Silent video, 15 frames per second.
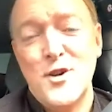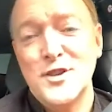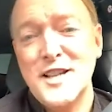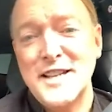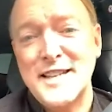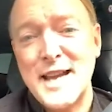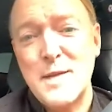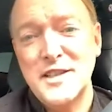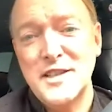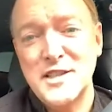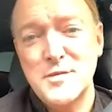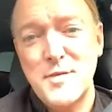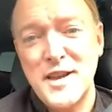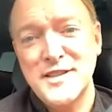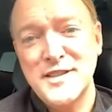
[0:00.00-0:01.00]
online gambling
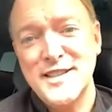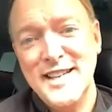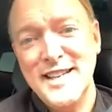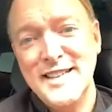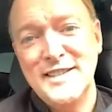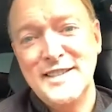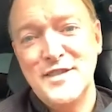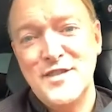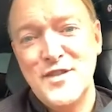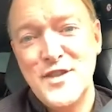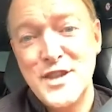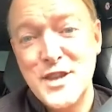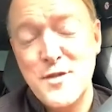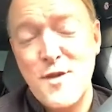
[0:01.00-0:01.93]
space in the